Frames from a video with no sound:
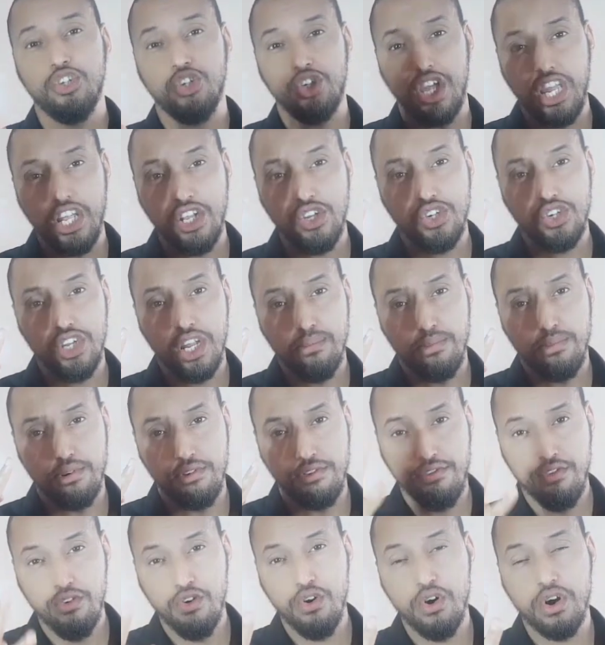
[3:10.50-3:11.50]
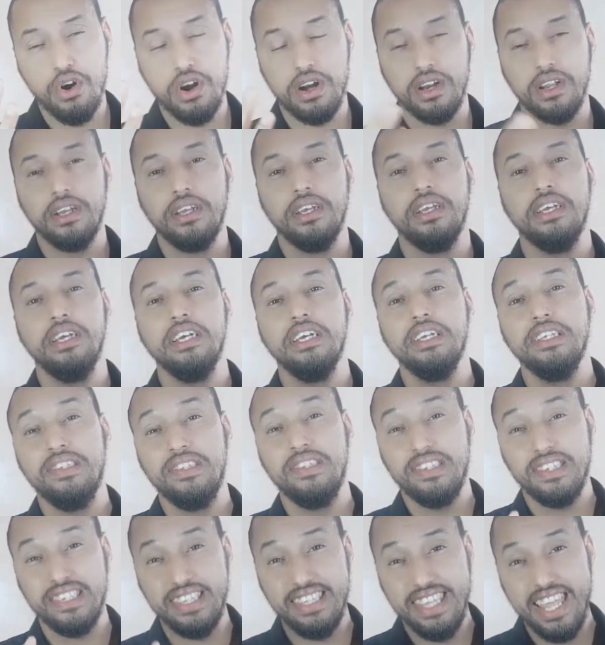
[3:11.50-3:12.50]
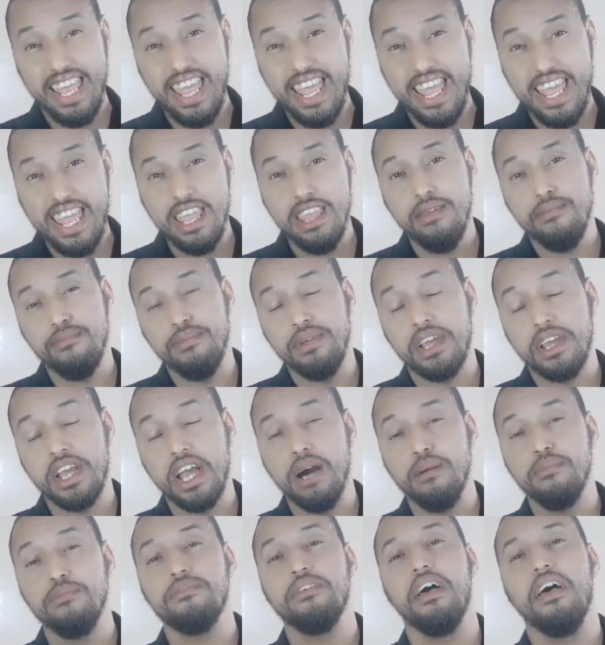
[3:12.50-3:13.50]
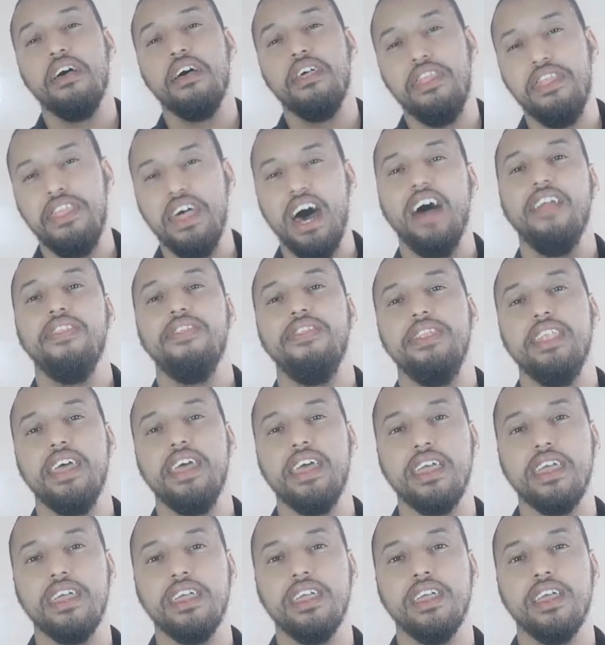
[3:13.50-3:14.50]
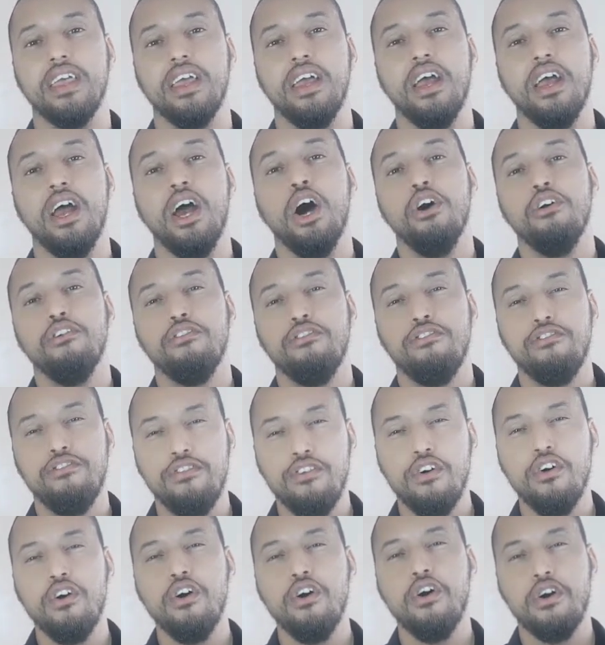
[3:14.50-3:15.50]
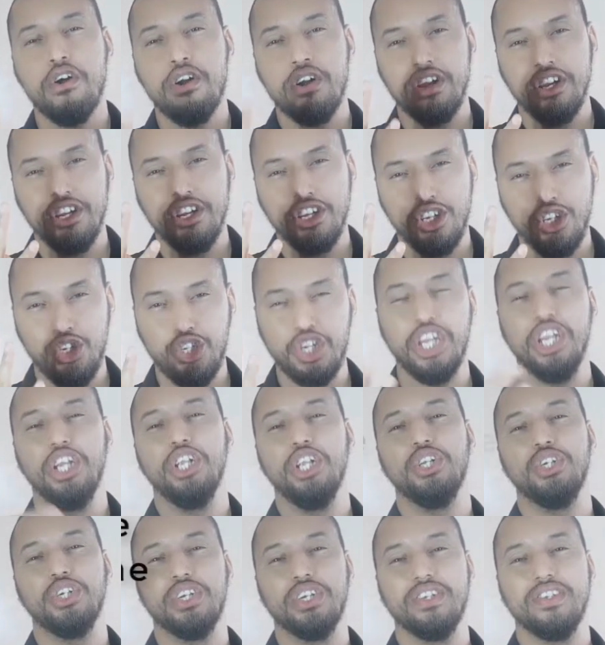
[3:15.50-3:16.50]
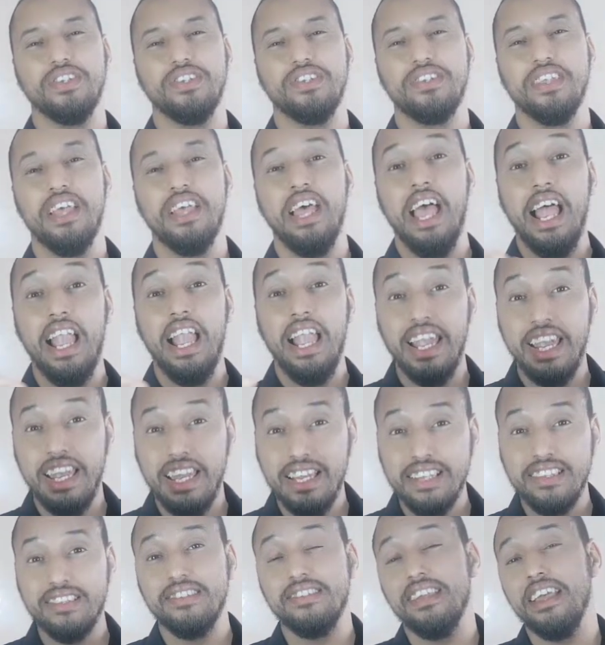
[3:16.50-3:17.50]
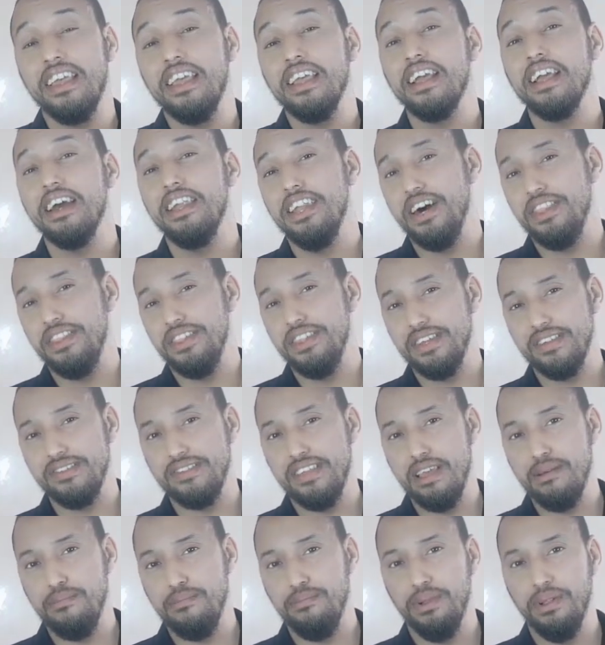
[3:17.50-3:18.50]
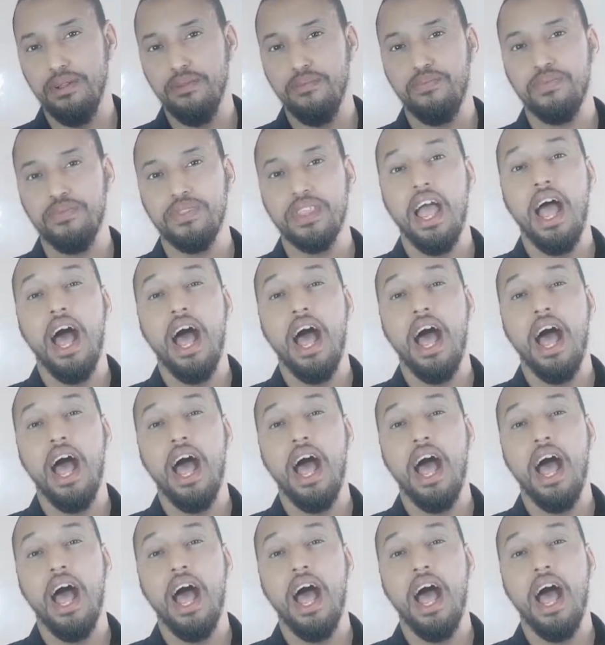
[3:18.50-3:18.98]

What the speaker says: Change number 4. Today becomes that day. 4 changes. Let's take another example.